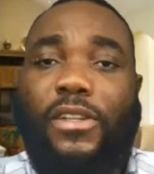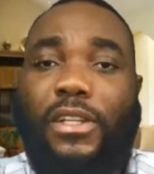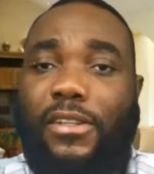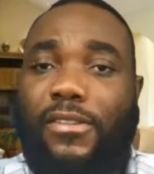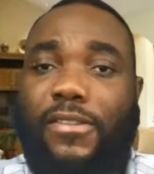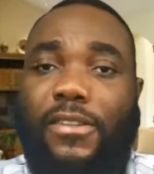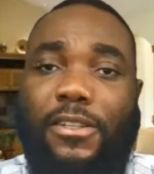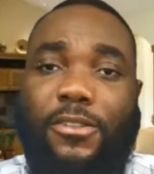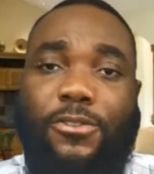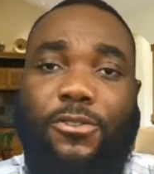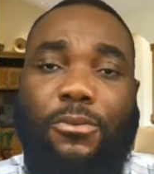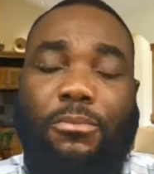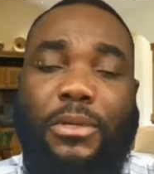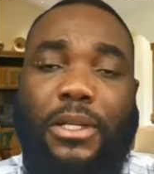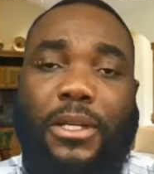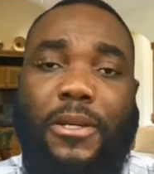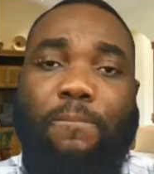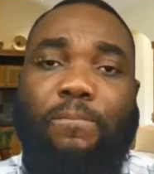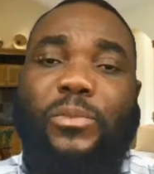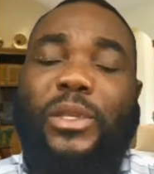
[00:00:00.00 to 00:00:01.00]
listening to
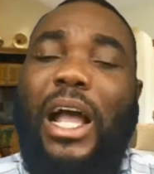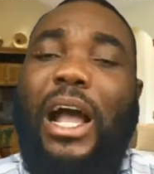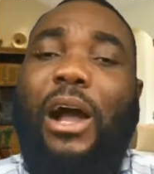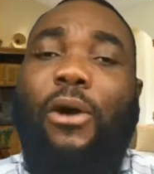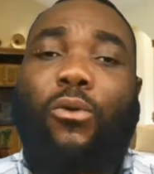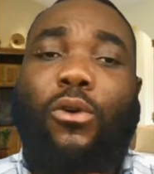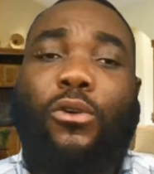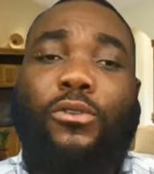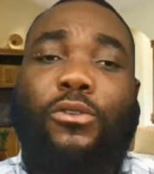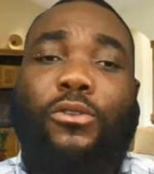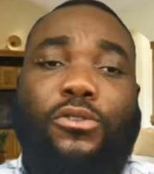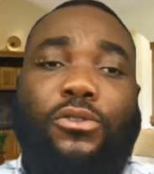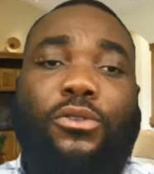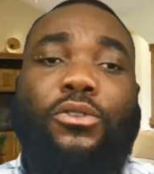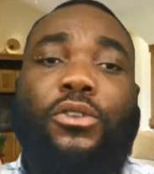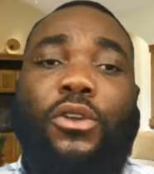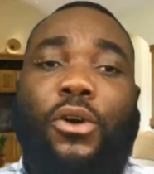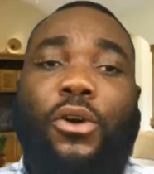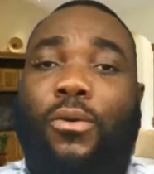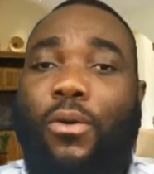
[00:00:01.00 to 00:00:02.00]
me, I want you to
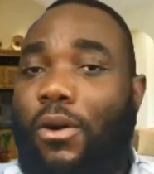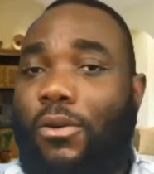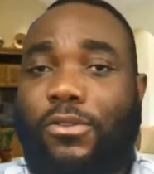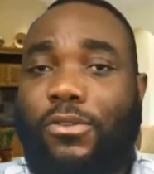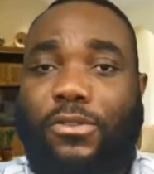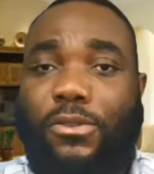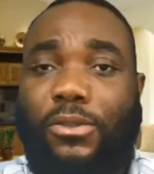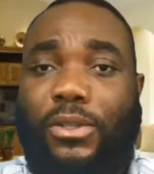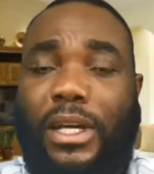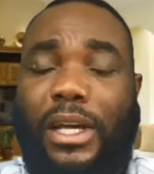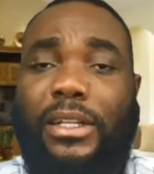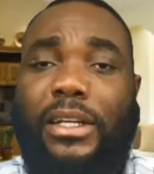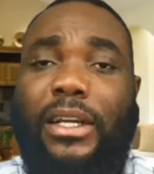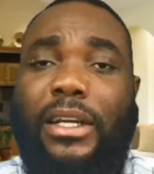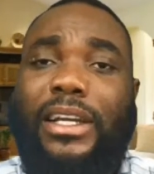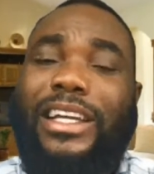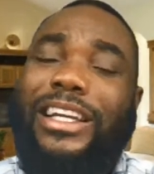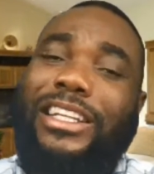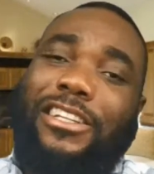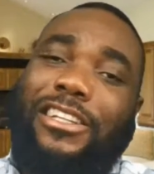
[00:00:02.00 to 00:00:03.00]
know also that
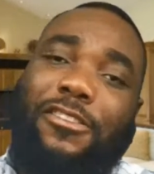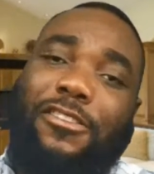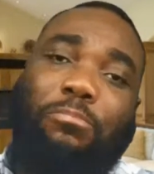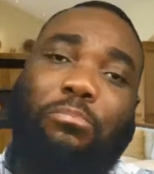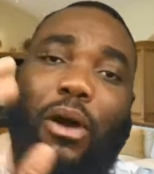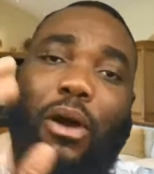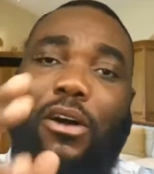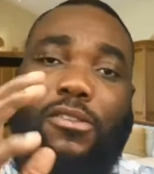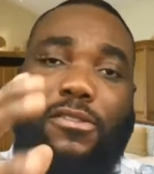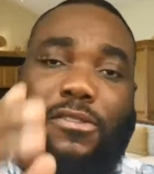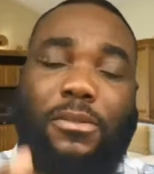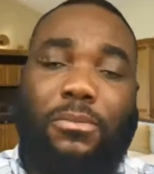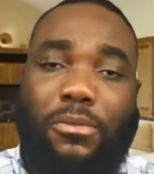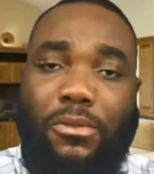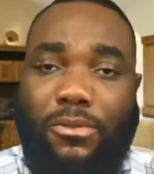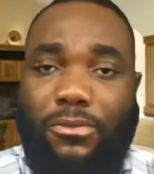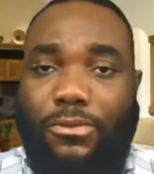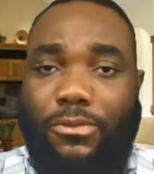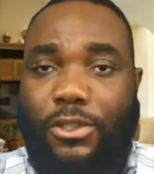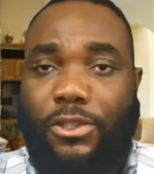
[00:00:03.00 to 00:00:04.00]
it is
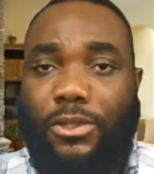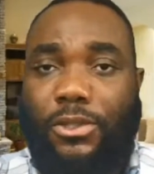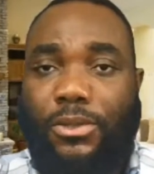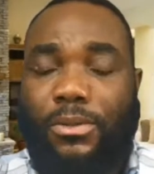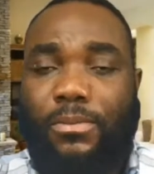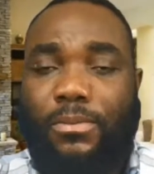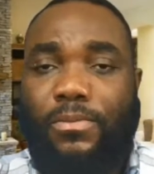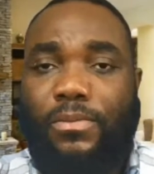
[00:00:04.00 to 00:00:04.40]
possible for you.